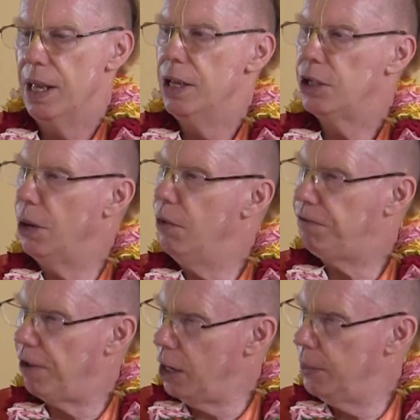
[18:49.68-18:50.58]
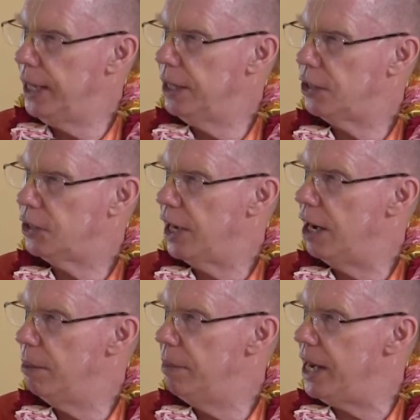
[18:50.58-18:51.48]
So following the
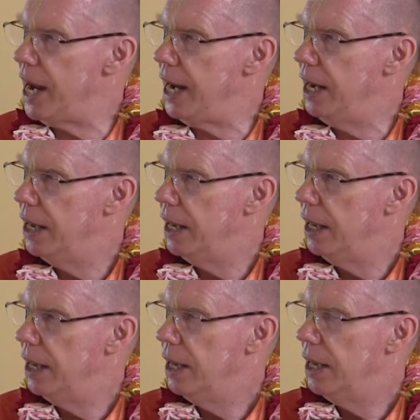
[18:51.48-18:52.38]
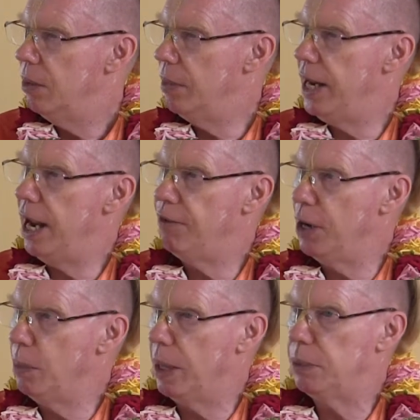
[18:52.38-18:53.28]
ceremony, when
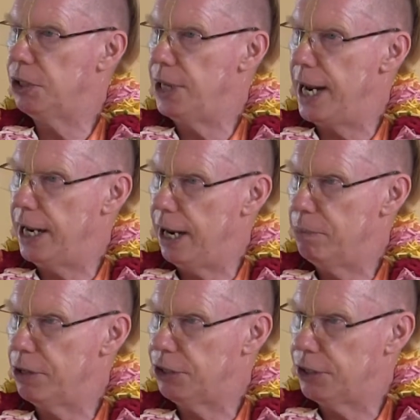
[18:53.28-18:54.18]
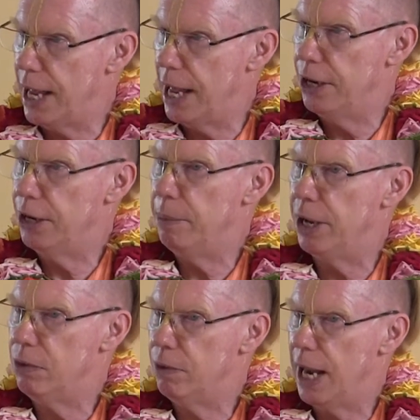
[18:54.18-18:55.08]
everyone was taking prasadam
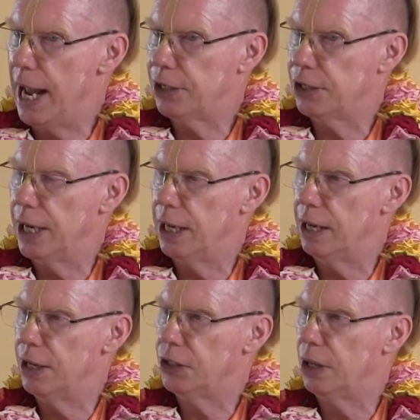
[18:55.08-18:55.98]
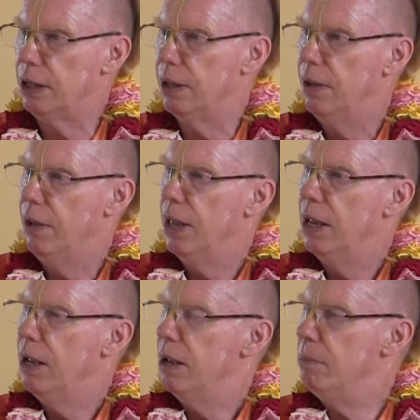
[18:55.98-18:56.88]
and relaxing a little,
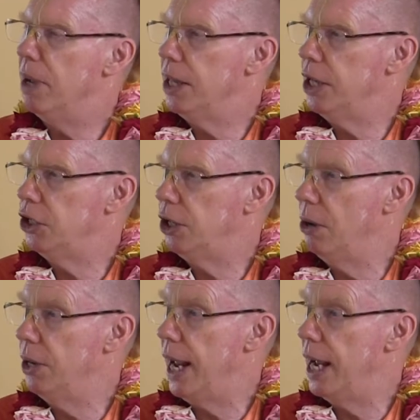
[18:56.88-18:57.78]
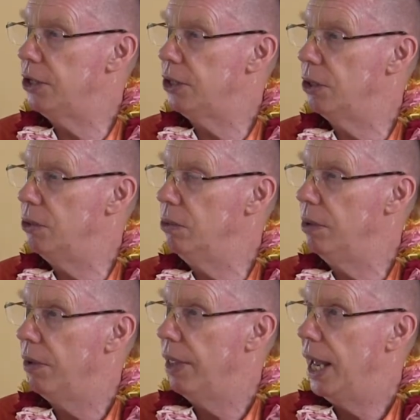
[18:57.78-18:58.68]
Mother Yashoda had
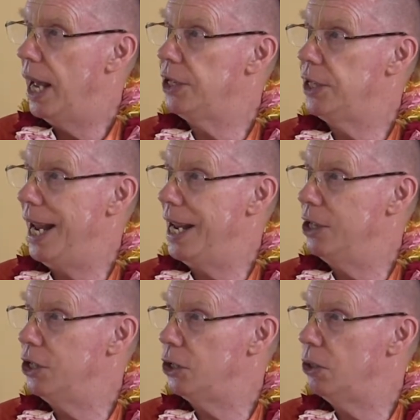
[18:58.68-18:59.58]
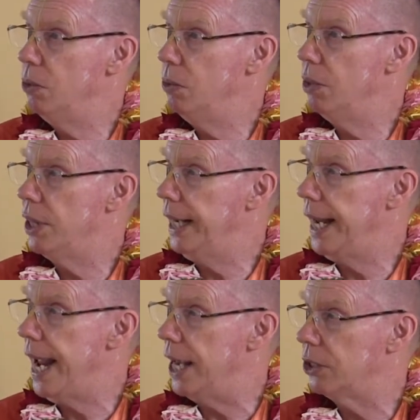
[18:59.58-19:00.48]
to attend to the
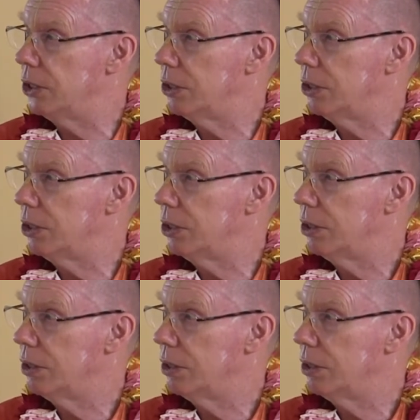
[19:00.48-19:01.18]
guests